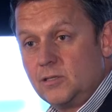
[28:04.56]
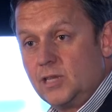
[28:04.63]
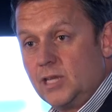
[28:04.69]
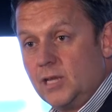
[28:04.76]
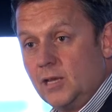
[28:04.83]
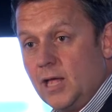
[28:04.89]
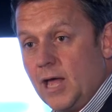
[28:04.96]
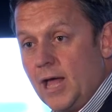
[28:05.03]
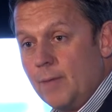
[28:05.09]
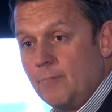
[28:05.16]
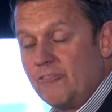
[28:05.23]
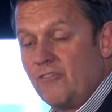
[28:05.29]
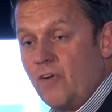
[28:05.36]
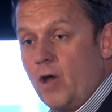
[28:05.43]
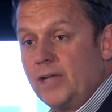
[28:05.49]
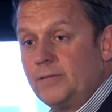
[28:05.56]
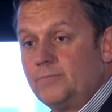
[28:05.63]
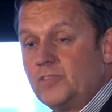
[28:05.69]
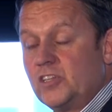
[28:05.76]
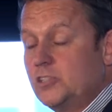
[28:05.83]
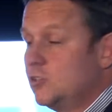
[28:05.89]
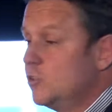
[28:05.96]
the fine.
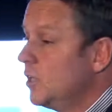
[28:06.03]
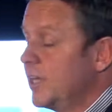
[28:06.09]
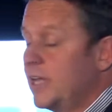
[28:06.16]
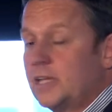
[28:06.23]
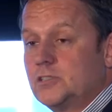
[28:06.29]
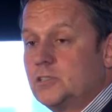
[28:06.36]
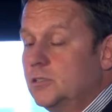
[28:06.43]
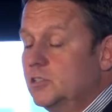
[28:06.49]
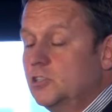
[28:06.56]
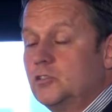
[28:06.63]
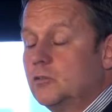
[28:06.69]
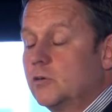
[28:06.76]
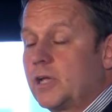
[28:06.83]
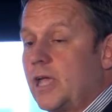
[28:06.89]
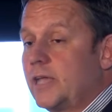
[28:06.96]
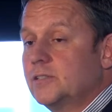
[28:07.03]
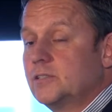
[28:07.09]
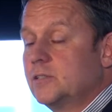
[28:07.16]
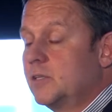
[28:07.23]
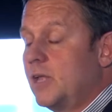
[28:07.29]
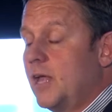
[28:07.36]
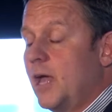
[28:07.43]
You certainly can't insure
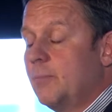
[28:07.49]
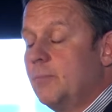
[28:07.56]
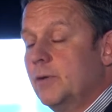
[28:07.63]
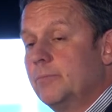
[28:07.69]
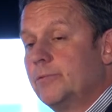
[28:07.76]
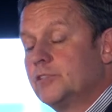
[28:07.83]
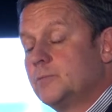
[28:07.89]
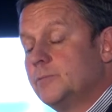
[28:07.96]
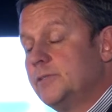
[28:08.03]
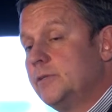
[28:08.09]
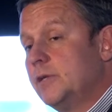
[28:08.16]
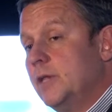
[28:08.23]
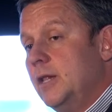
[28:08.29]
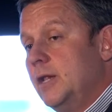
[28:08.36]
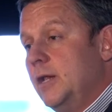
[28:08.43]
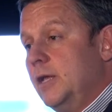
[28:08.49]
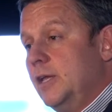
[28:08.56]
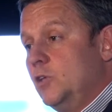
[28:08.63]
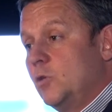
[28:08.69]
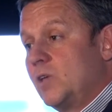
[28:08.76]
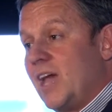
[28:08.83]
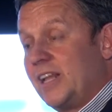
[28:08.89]
against imprisonment.
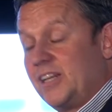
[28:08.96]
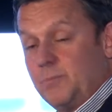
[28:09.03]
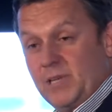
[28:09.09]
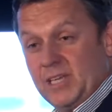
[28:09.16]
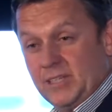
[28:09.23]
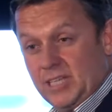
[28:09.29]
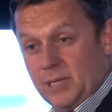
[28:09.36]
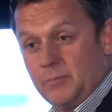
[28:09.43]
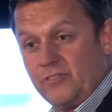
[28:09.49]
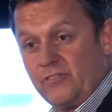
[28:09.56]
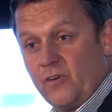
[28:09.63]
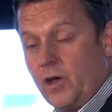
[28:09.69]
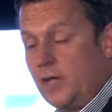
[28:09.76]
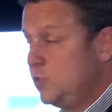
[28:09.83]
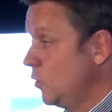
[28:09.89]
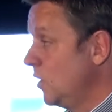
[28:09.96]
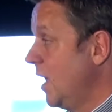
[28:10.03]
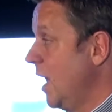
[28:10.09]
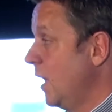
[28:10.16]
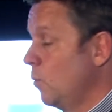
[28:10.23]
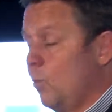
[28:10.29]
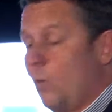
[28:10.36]
You can't be indemnified, you
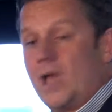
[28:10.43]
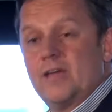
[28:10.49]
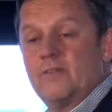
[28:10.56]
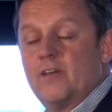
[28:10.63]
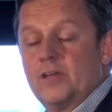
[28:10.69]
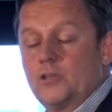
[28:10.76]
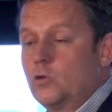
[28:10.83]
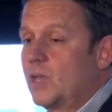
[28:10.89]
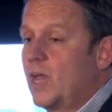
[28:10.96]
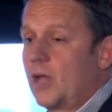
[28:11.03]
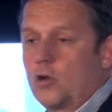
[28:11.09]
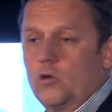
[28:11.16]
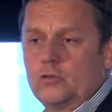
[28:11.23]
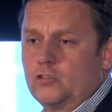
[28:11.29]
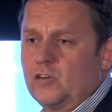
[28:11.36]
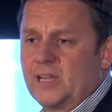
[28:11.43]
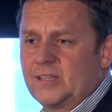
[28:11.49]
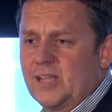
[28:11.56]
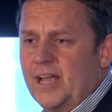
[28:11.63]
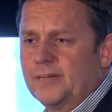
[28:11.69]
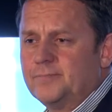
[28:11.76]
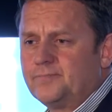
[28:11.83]
can't waiver, you can't
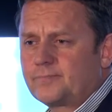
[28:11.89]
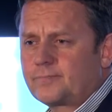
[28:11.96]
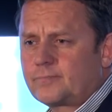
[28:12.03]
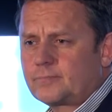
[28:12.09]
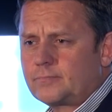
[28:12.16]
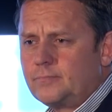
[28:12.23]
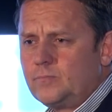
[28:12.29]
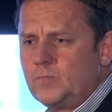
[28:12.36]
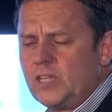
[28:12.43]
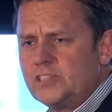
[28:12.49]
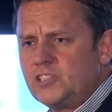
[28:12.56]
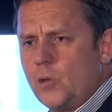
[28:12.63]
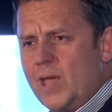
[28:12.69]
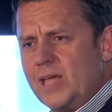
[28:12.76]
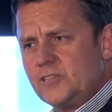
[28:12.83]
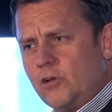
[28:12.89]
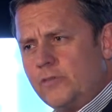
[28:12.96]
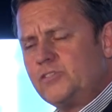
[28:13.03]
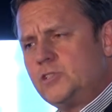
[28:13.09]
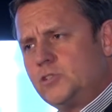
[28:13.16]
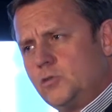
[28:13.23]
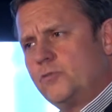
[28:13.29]
contract out. So as
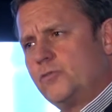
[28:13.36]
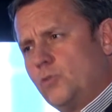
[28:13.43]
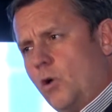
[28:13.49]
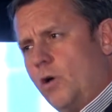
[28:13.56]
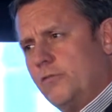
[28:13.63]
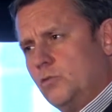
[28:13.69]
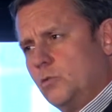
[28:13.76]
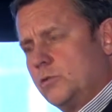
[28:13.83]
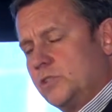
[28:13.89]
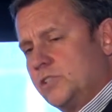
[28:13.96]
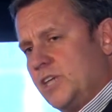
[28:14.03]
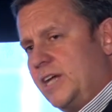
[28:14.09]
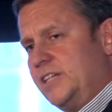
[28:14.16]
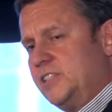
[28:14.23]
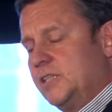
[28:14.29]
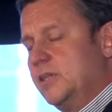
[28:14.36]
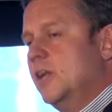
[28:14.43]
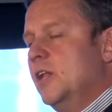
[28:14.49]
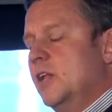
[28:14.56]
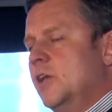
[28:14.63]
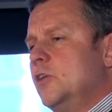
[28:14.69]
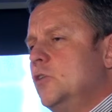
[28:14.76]
officers of an organisation,
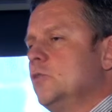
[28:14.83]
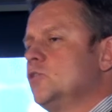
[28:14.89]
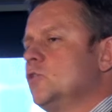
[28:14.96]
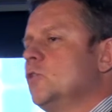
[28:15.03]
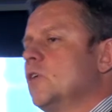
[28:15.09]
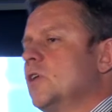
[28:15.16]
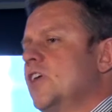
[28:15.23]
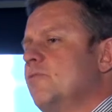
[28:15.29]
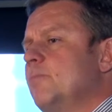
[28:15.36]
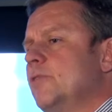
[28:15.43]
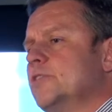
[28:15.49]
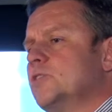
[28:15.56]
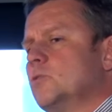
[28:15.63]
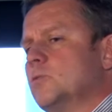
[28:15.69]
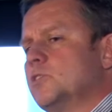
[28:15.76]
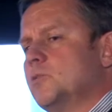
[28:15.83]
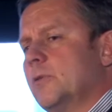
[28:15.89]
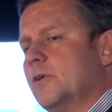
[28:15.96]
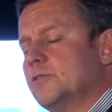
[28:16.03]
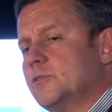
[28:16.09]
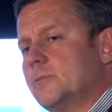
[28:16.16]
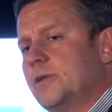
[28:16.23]
you're soon going to have personal
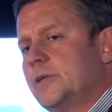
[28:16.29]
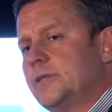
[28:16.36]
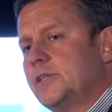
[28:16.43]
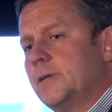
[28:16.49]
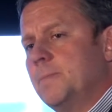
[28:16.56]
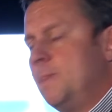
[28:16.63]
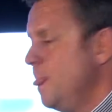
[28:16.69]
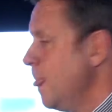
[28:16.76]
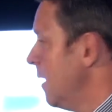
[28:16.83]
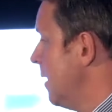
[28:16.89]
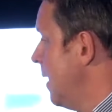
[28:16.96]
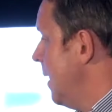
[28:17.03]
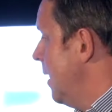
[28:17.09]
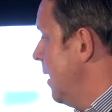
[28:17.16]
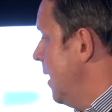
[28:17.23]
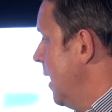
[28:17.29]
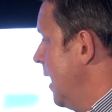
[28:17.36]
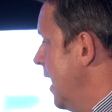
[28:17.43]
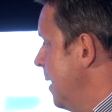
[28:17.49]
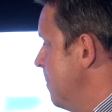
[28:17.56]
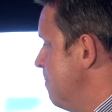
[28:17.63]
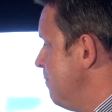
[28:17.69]
responsibility.
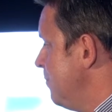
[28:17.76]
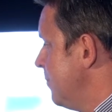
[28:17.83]
We